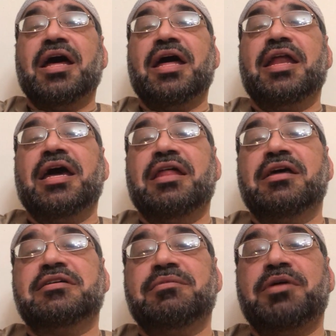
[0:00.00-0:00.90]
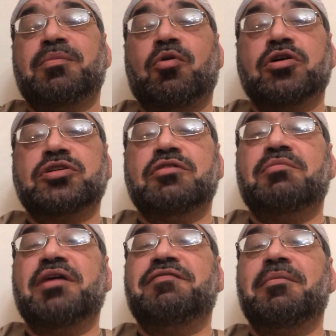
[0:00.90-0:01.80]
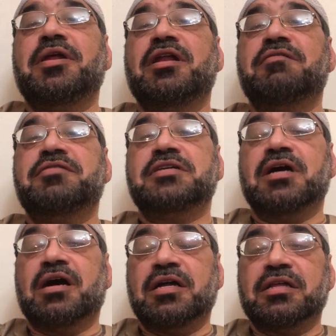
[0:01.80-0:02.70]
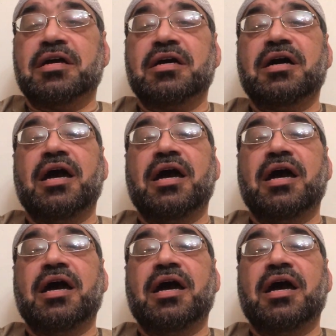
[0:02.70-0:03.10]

and there's a big portion of my family lives in Qatar.